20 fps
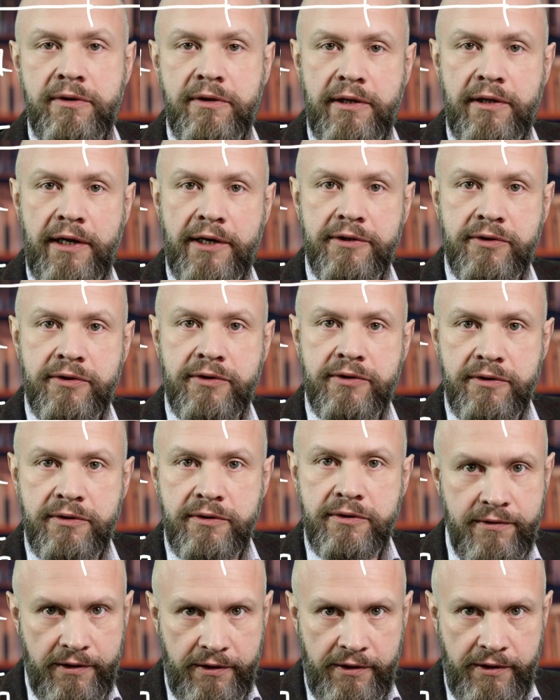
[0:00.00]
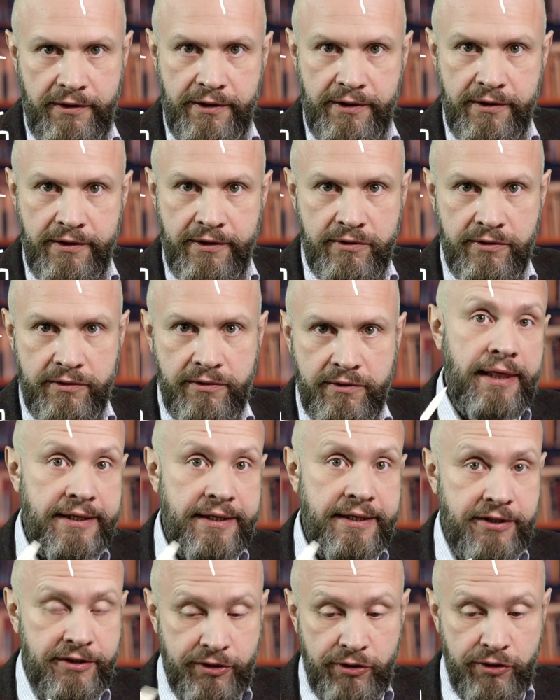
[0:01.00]
lasts three years.
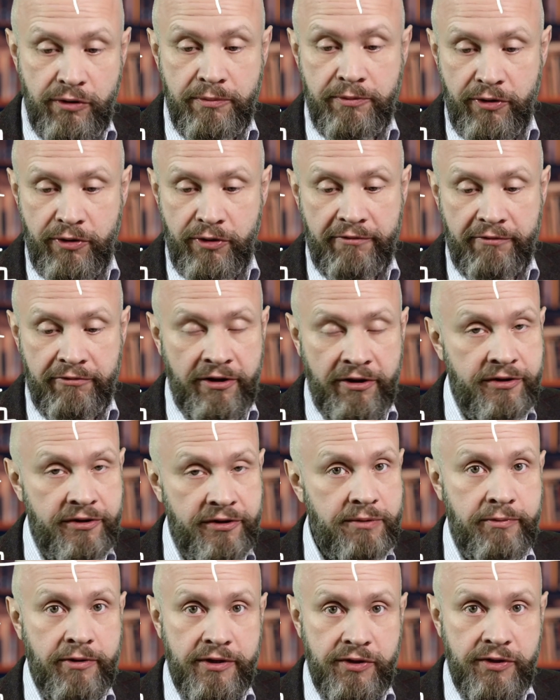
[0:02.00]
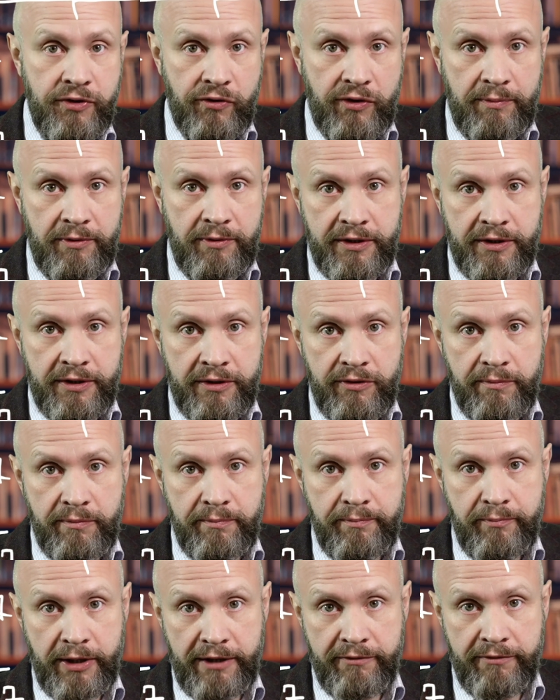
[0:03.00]
Let's assume you have an enterprise agreement and you
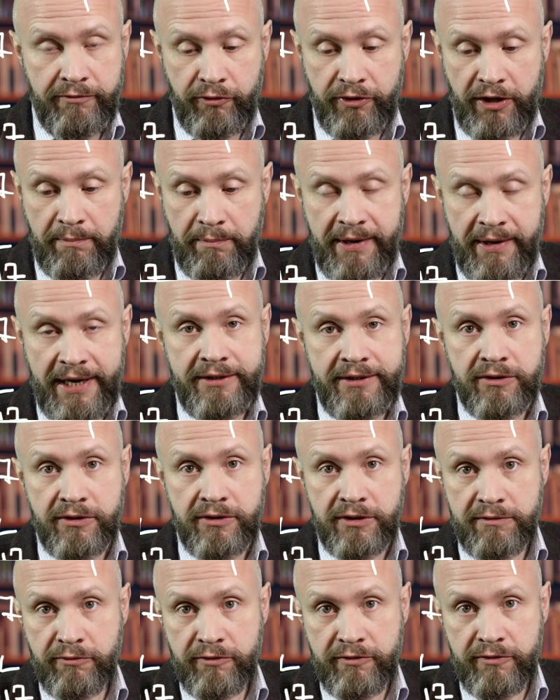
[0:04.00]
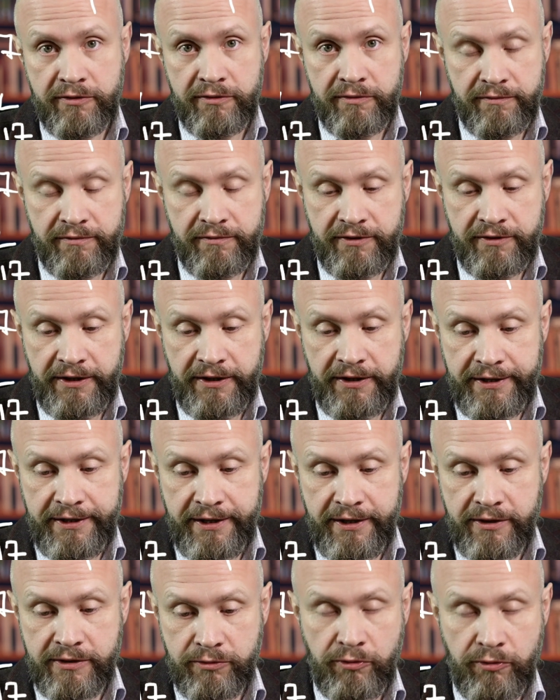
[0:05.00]
paid for that maintenance for th three
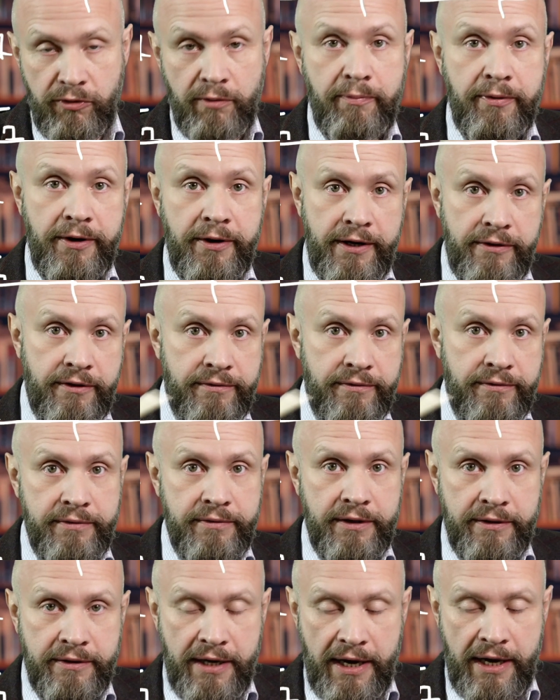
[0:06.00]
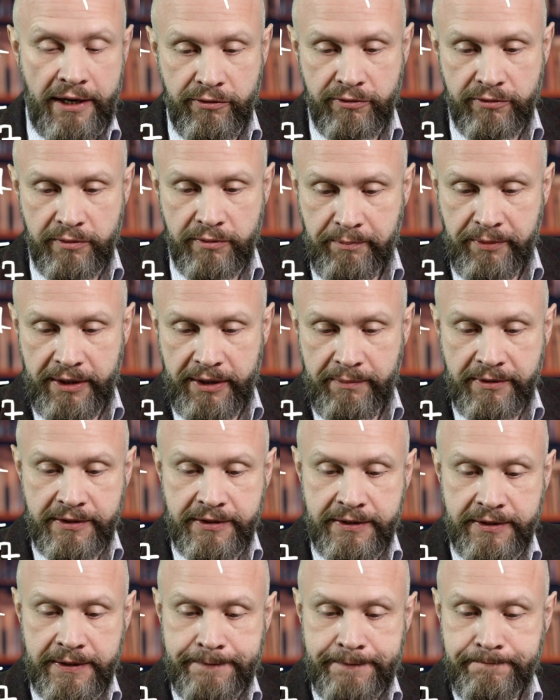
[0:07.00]
years or you're paying in an annual
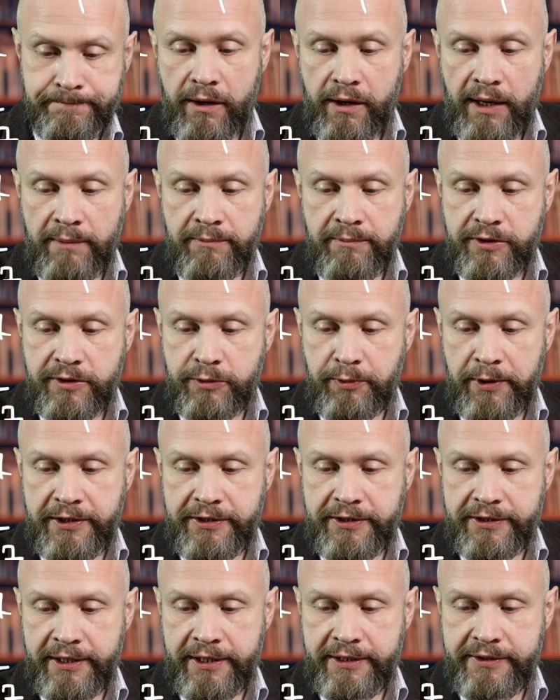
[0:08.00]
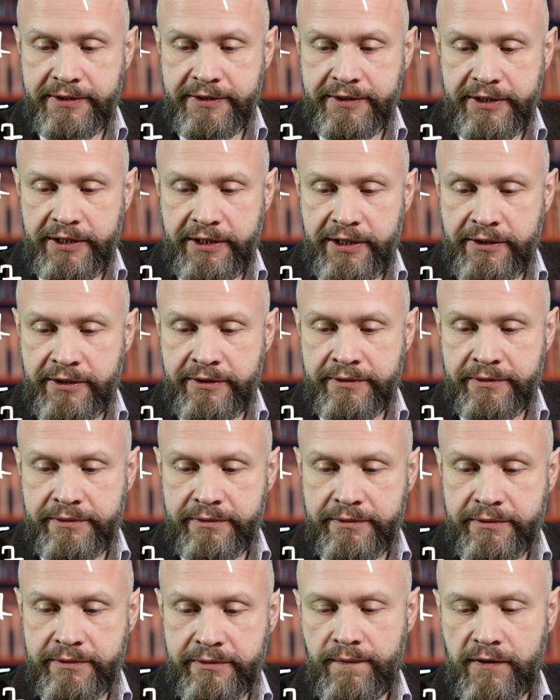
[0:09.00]
payment. Comes 2019,
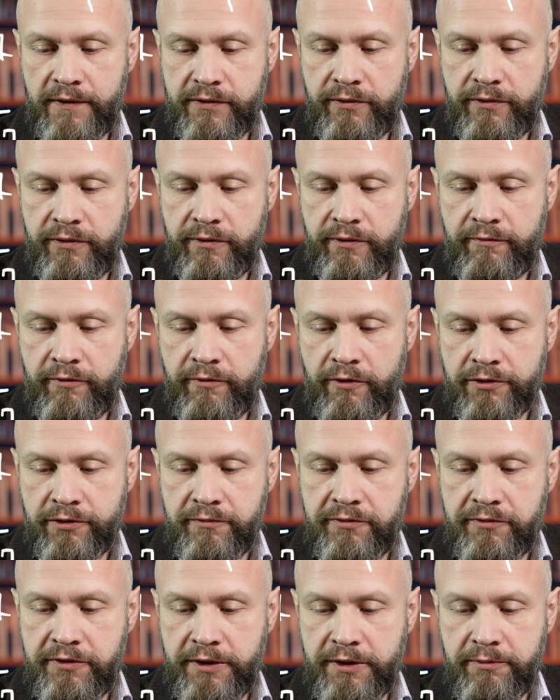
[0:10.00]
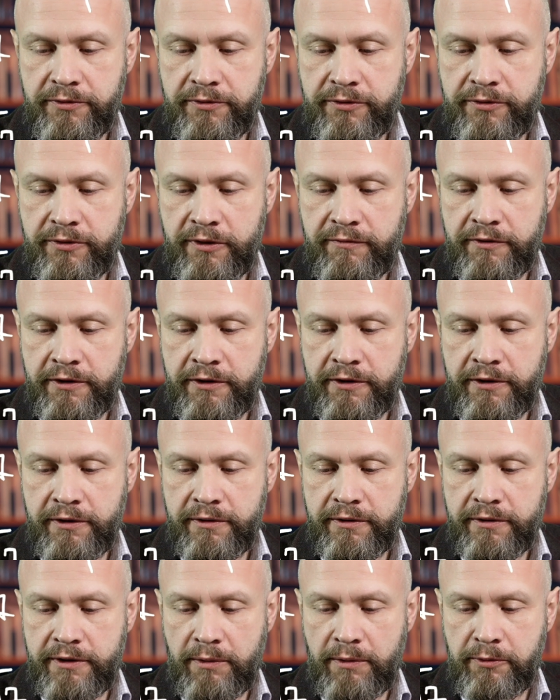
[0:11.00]
there's a new version of SQL Server
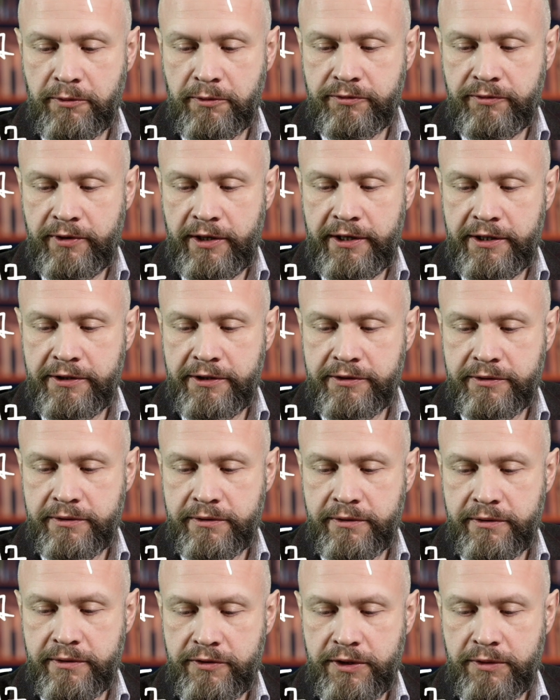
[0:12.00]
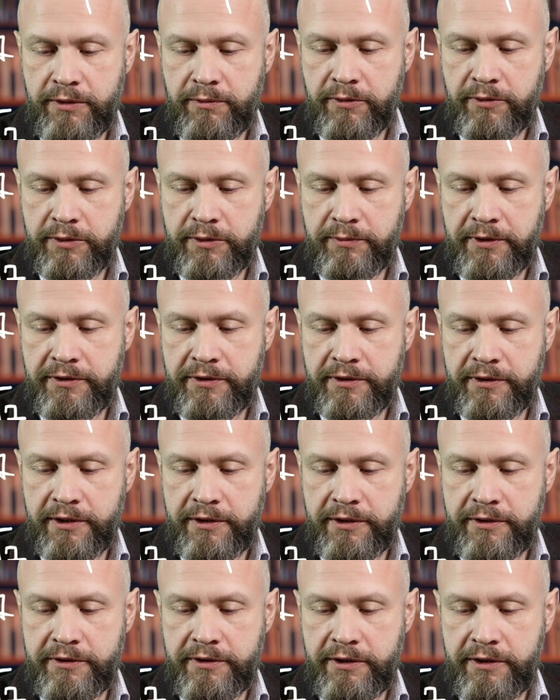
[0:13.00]
that was released, SQL
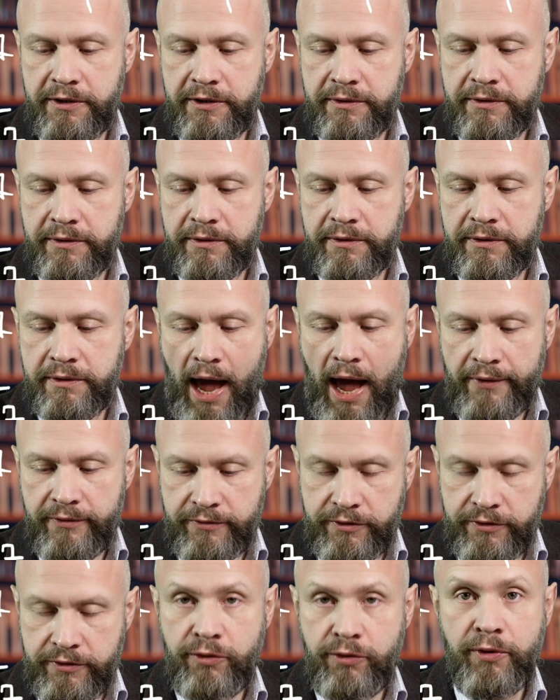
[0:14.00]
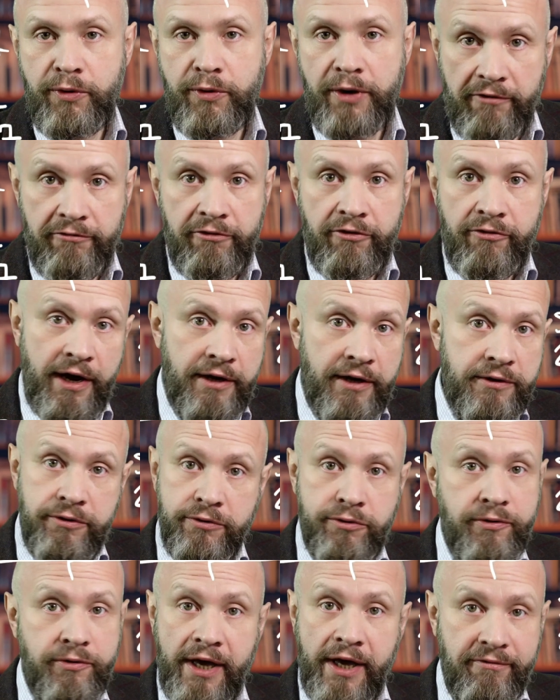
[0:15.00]
2019, and you have a right,
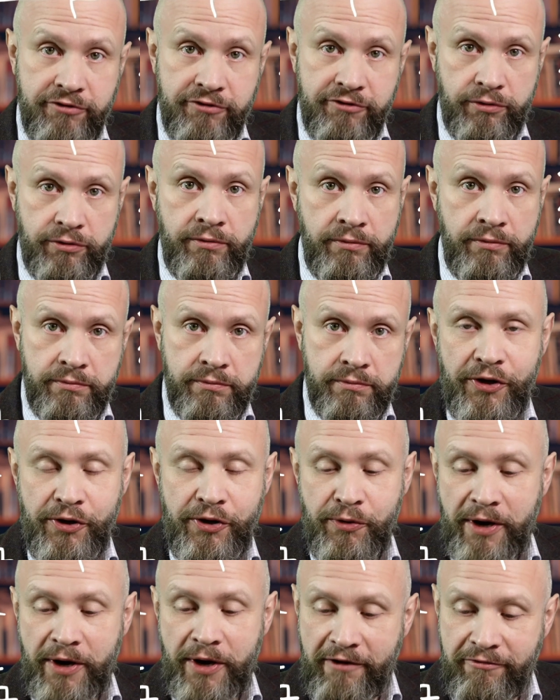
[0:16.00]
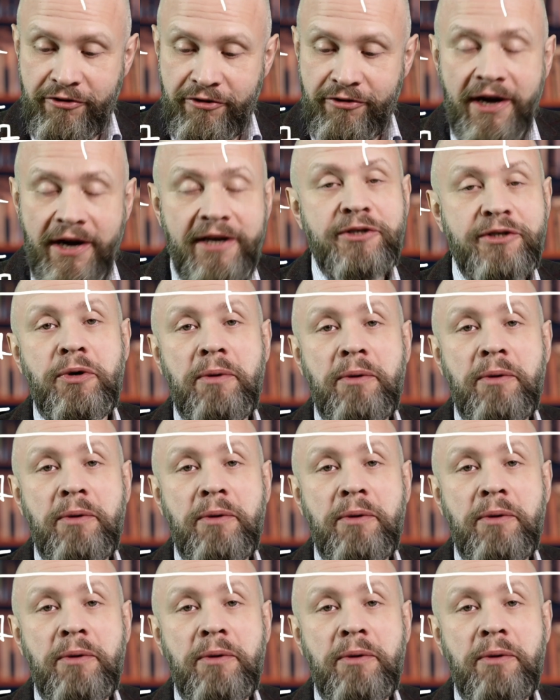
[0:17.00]
you don't have to, you have a right to